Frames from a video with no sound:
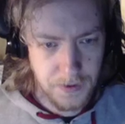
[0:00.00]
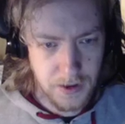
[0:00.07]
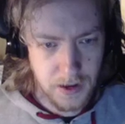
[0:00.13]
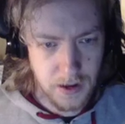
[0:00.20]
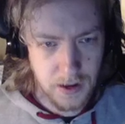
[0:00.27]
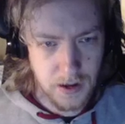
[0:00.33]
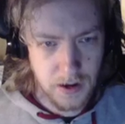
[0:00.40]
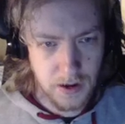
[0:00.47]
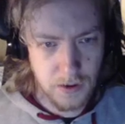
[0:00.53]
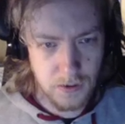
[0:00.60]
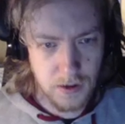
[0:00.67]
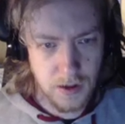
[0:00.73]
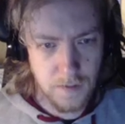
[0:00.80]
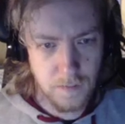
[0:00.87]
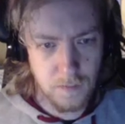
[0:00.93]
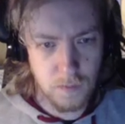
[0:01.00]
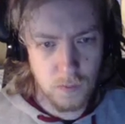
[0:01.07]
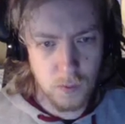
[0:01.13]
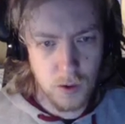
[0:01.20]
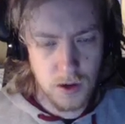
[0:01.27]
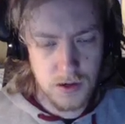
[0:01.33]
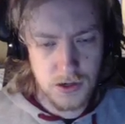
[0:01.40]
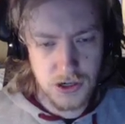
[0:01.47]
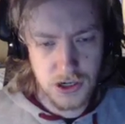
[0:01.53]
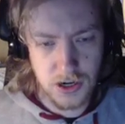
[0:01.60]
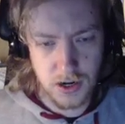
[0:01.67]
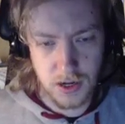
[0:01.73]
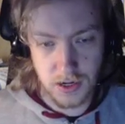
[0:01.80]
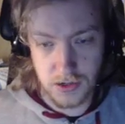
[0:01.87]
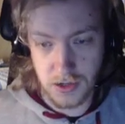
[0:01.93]
And I only have one
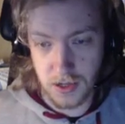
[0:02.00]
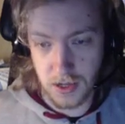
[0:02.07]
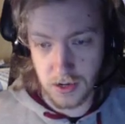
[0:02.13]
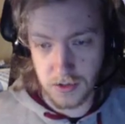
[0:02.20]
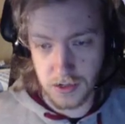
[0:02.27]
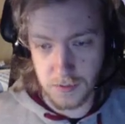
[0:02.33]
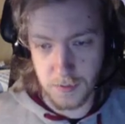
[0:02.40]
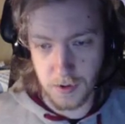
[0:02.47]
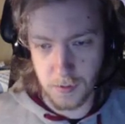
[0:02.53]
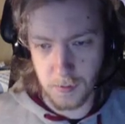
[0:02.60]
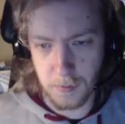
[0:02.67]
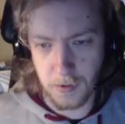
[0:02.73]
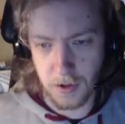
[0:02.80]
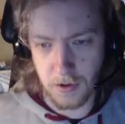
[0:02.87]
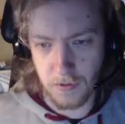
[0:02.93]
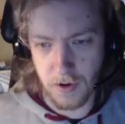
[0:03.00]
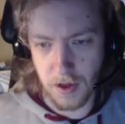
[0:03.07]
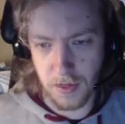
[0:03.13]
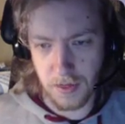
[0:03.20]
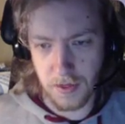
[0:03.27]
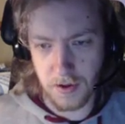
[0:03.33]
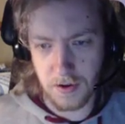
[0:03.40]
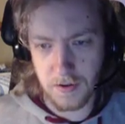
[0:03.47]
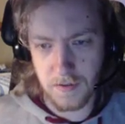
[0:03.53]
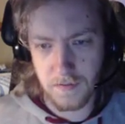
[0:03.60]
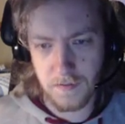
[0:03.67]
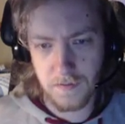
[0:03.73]
Shiny, so that'll just become Poliwrath then.